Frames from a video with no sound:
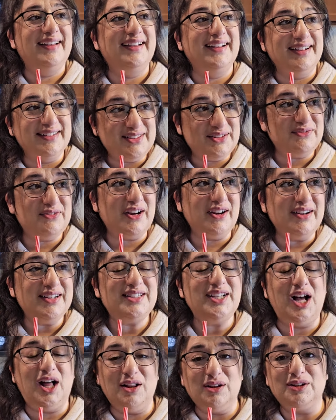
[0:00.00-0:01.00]
It's a very
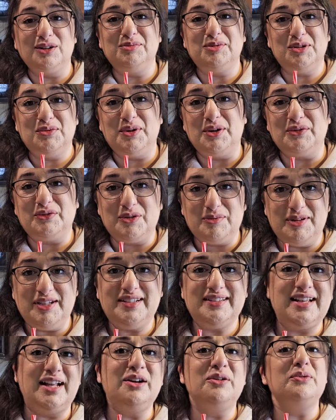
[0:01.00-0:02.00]
tolerable one for me
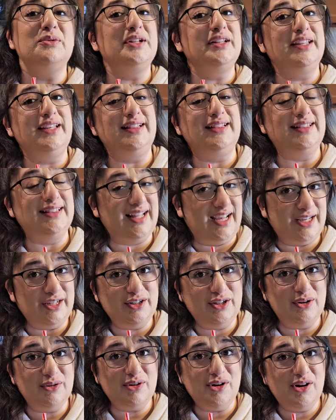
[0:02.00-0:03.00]
because I don't really like
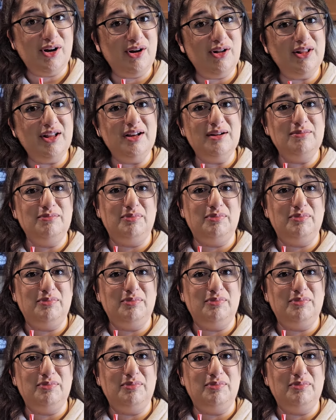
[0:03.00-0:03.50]
Coca-Cola,